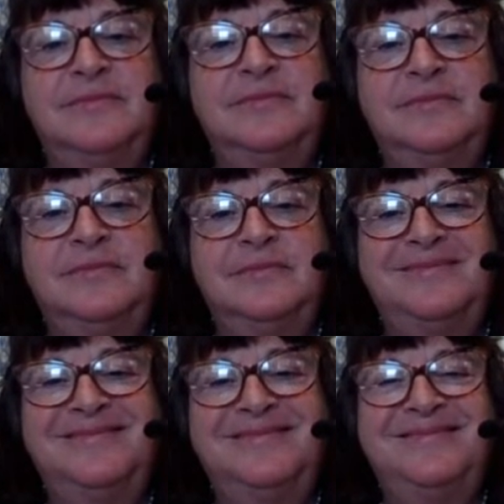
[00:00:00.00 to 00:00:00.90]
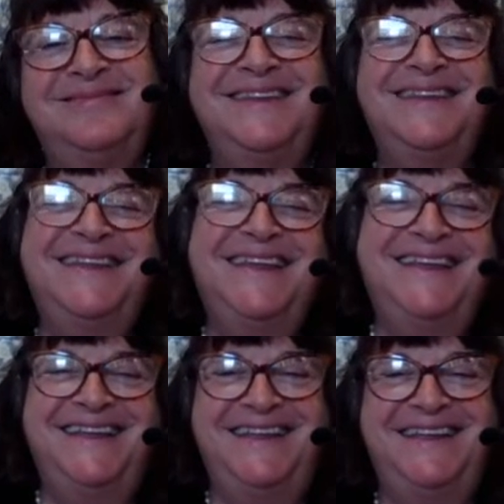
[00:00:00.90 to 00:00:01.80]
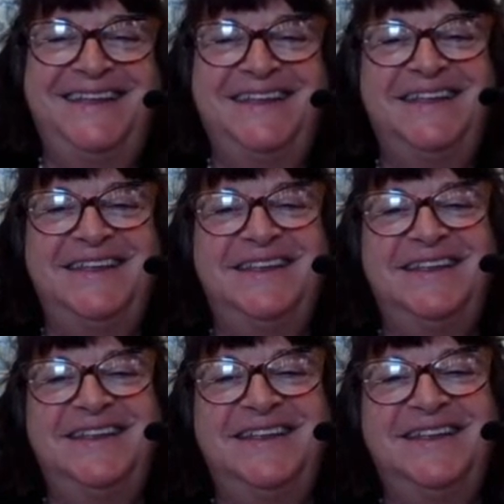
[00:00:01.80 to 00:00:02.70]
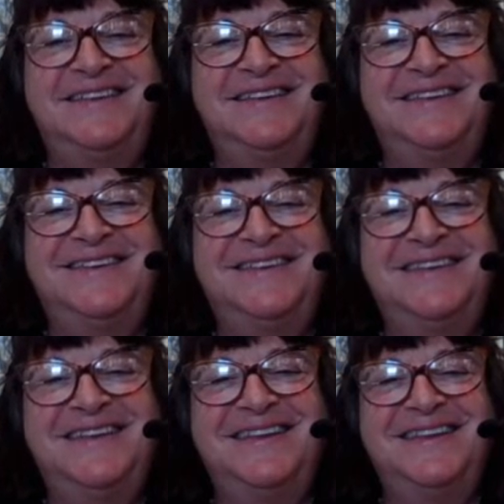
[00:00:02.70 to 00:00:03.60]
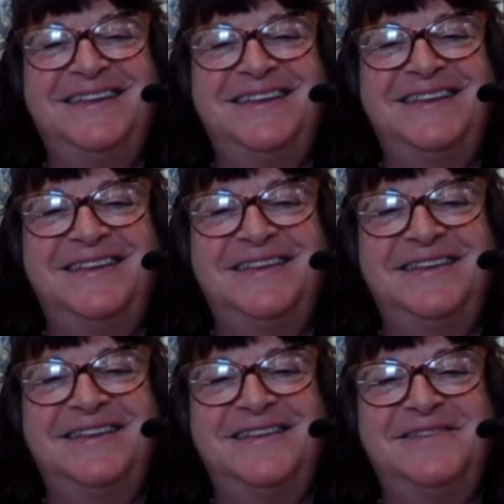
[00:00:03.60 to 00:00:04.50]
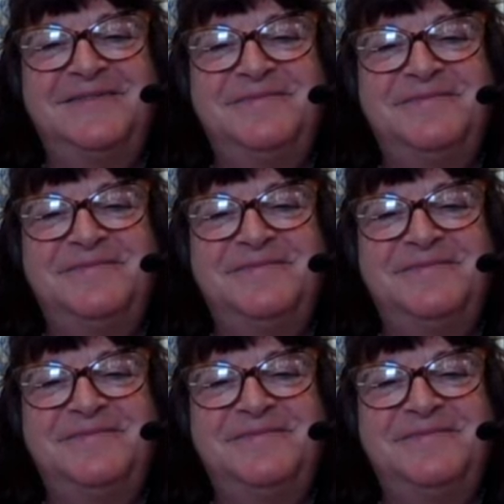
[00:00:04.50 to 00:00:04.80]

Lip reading: (silent)